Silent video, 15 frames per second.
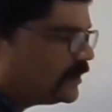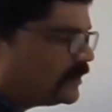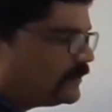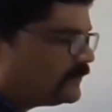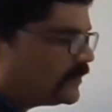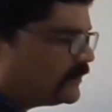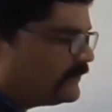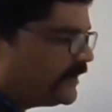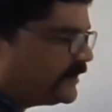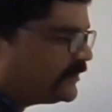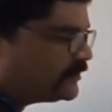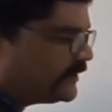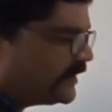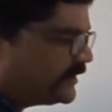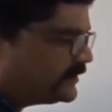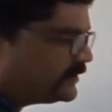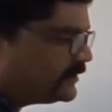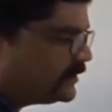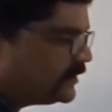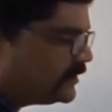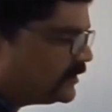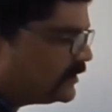from where to
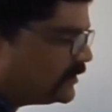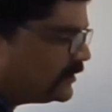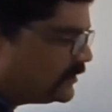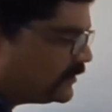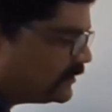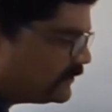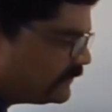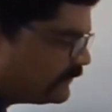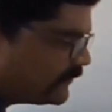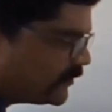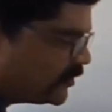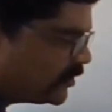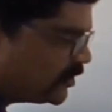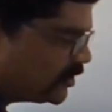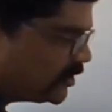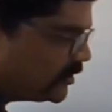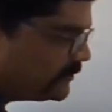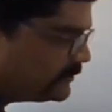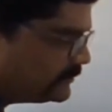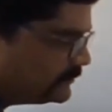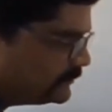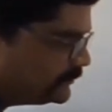where?
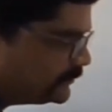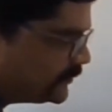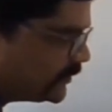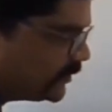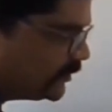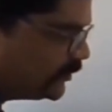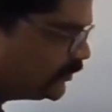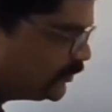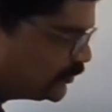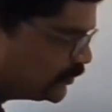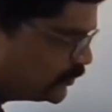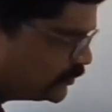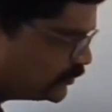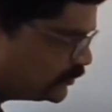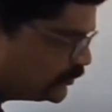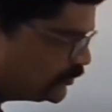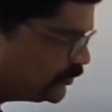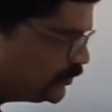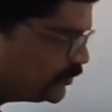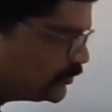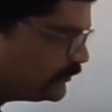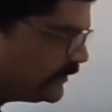From
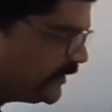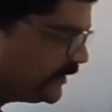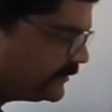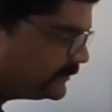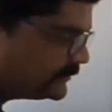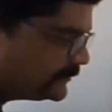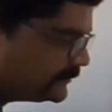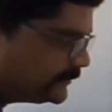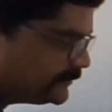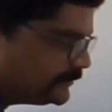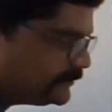u to v